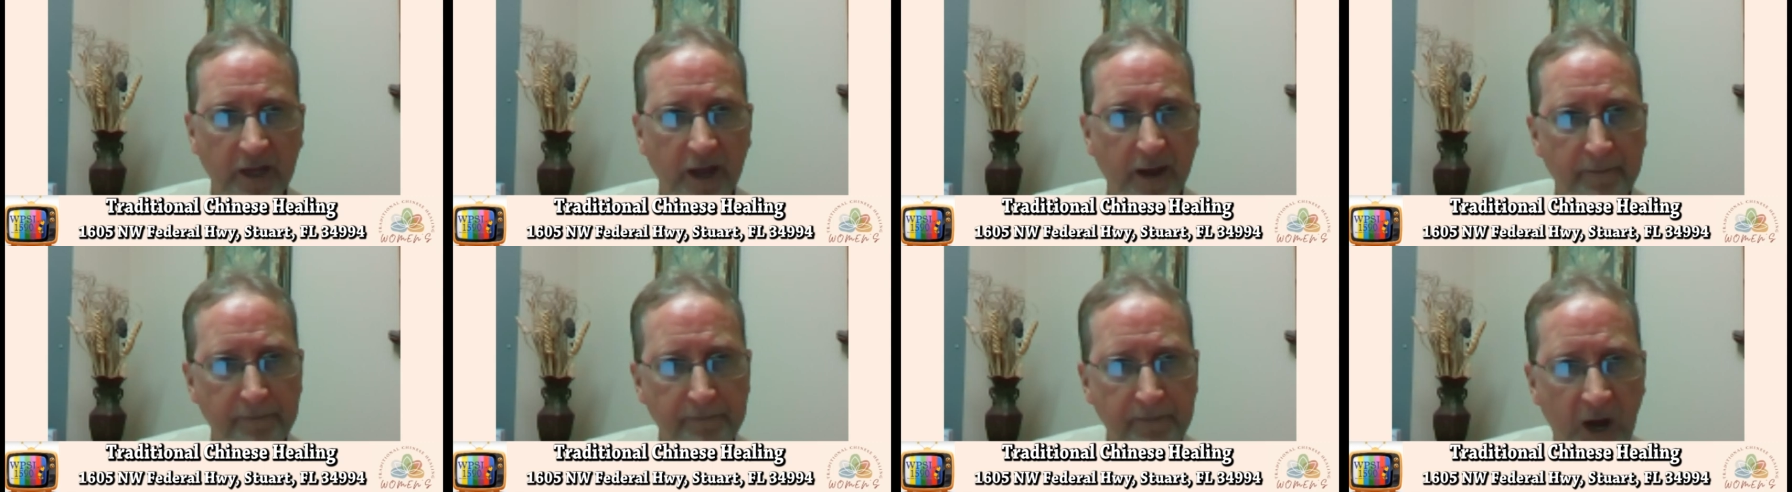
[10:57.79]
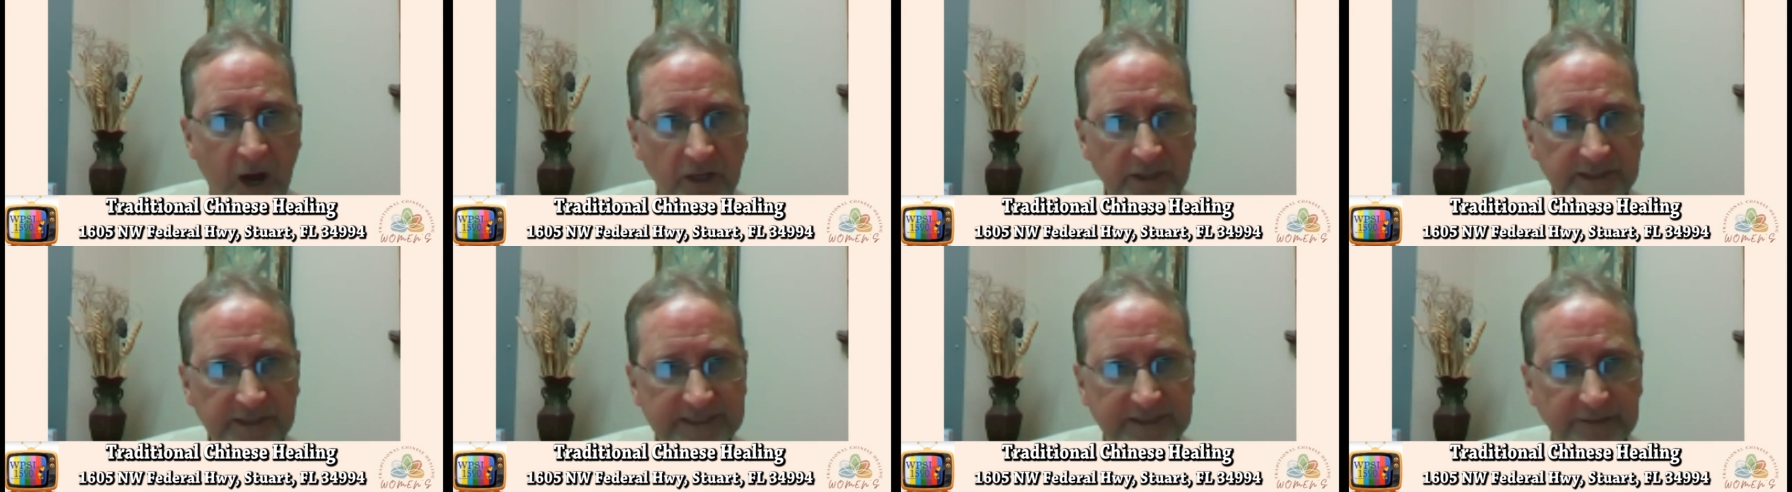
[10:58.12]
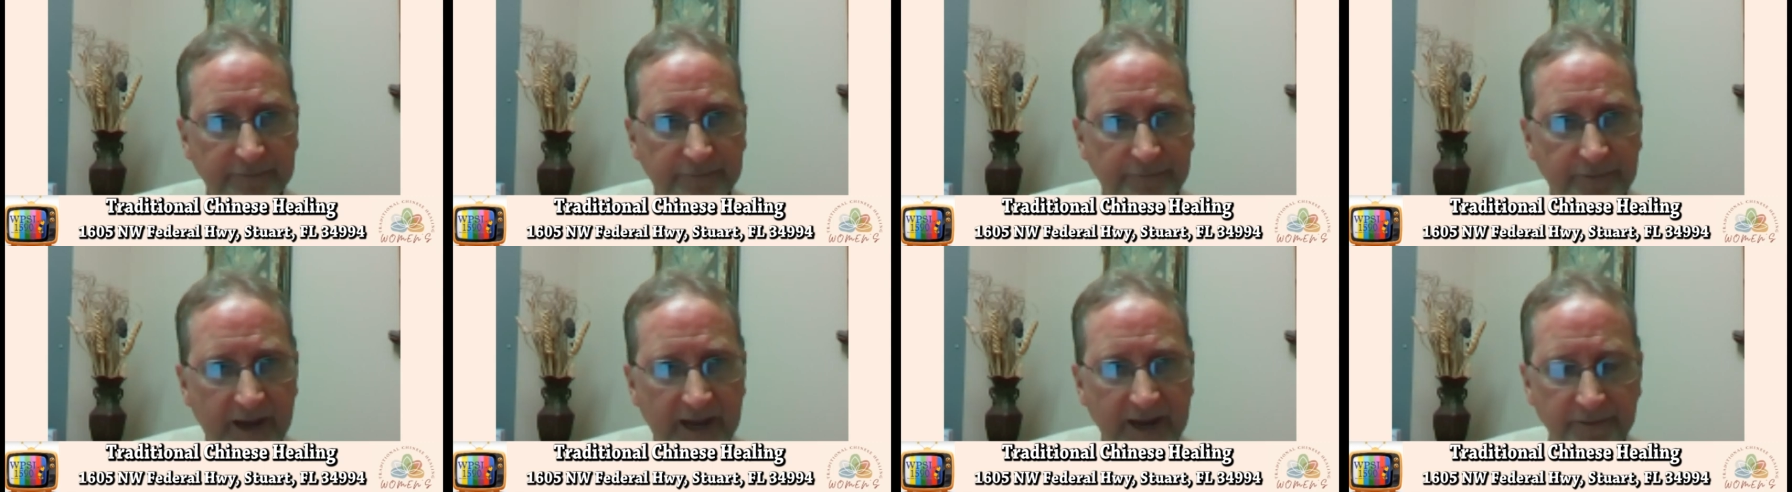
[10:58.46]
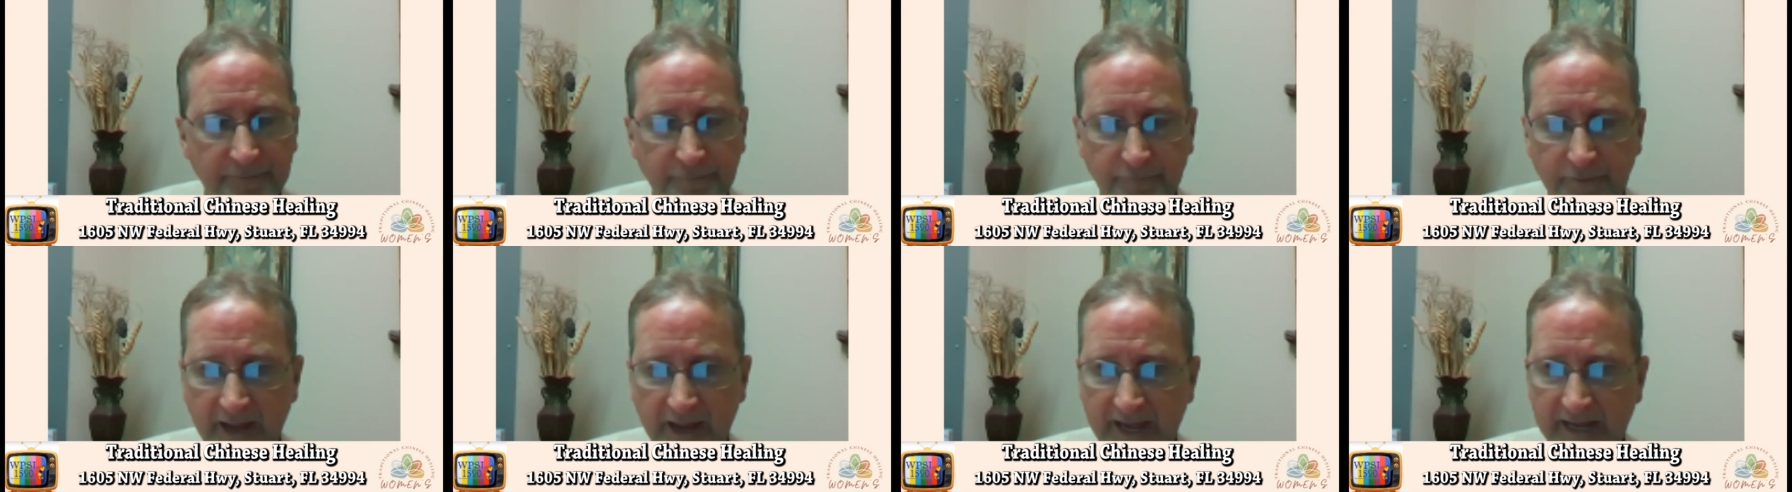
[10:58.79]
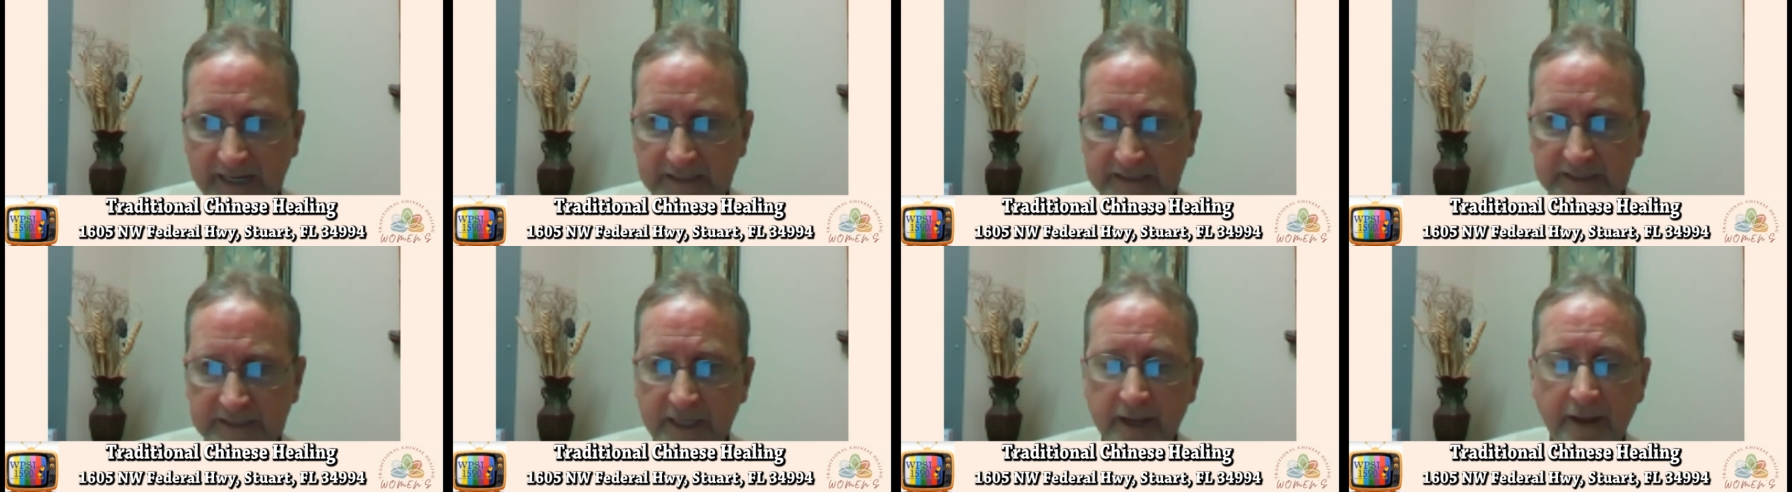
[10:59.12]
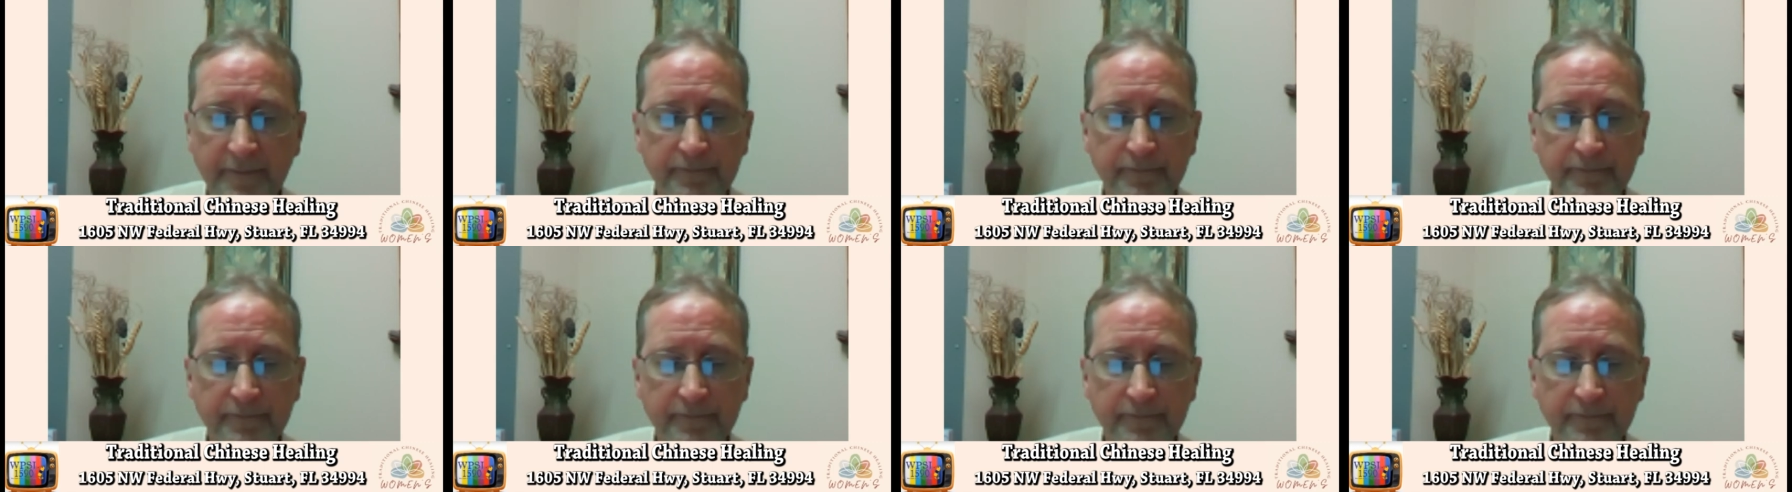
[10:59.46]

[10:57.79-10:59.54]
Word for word: emulsify fats